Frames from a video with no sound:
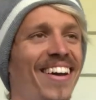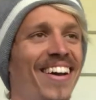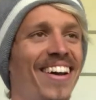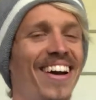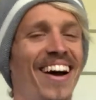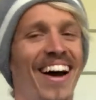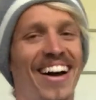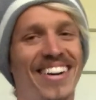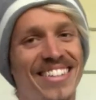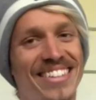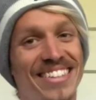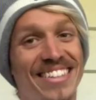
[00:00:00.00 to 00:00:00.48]

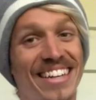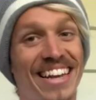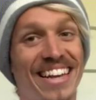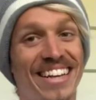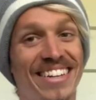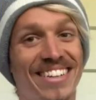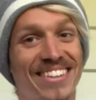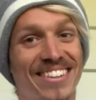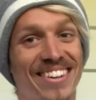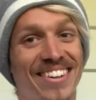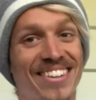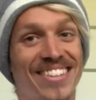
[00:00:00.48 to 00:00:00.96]
I just eat a
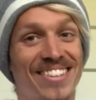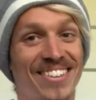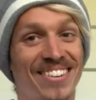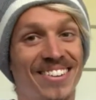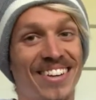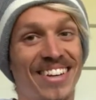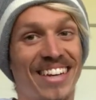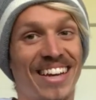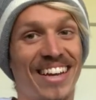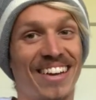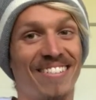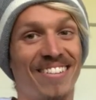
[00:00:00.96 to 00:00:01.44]
lot, so I
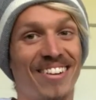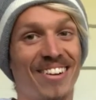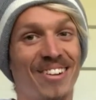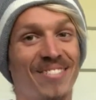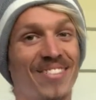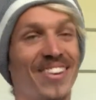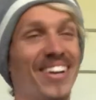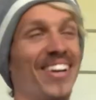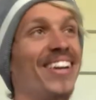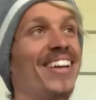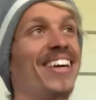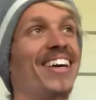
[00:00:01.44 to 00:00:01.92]
get rid of
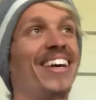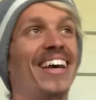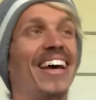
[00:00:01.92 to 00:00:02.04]
it.